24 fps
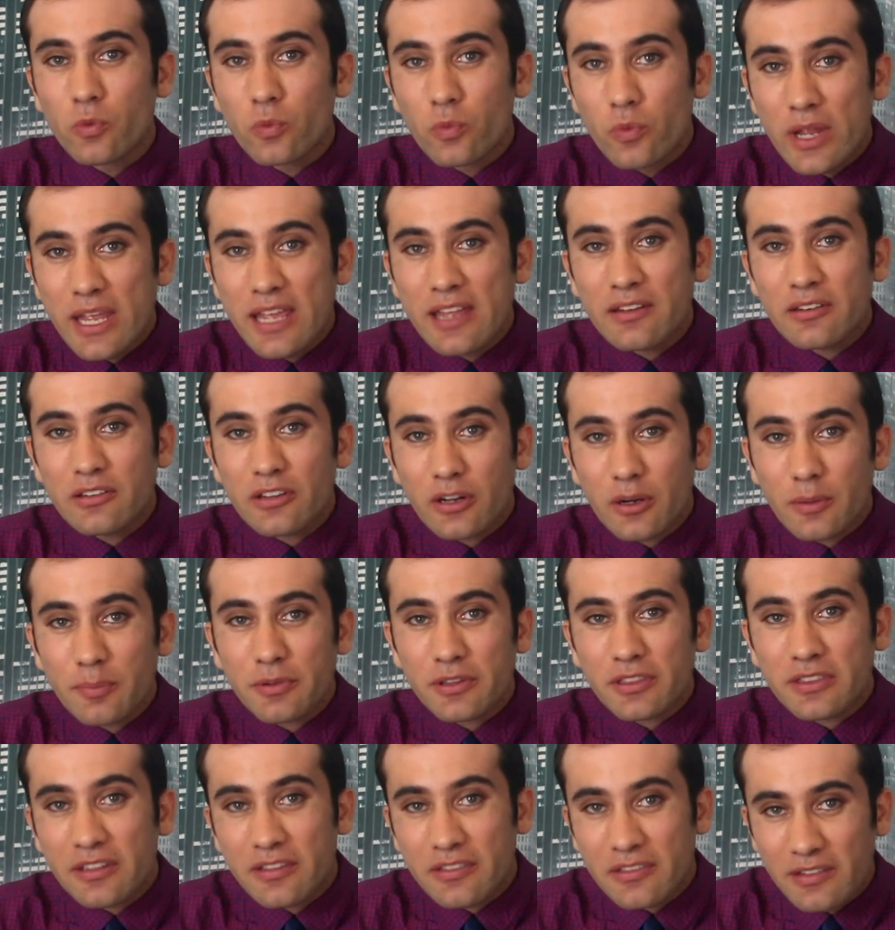
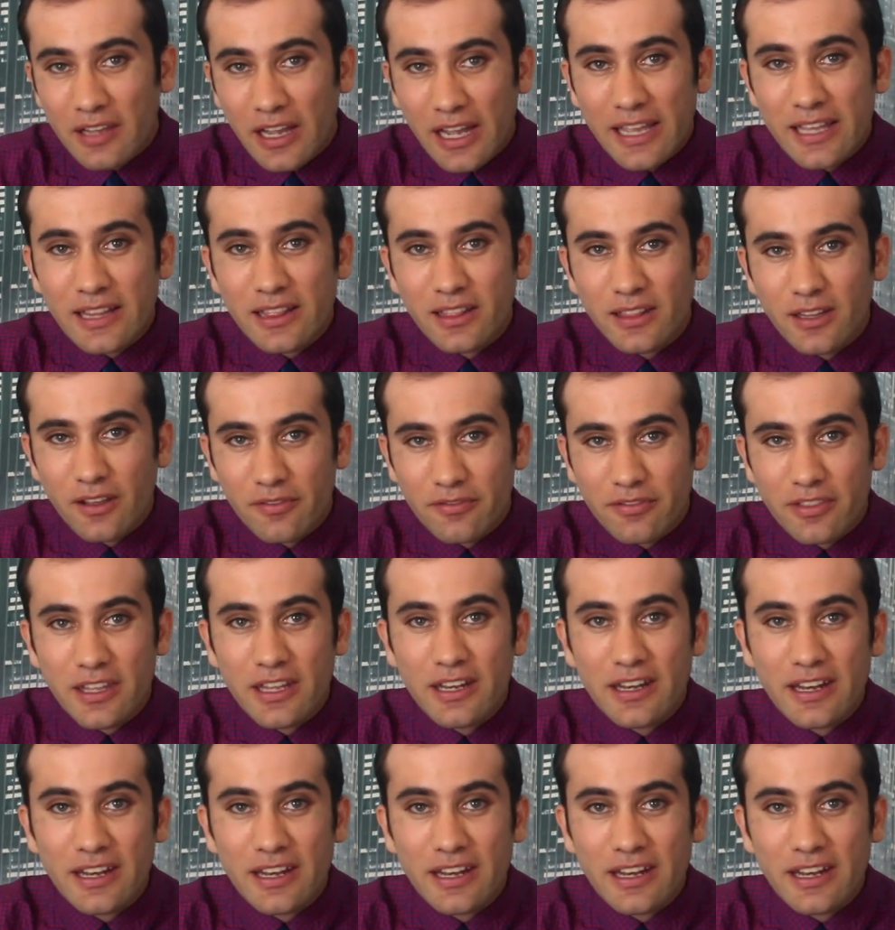reinterpret this title of the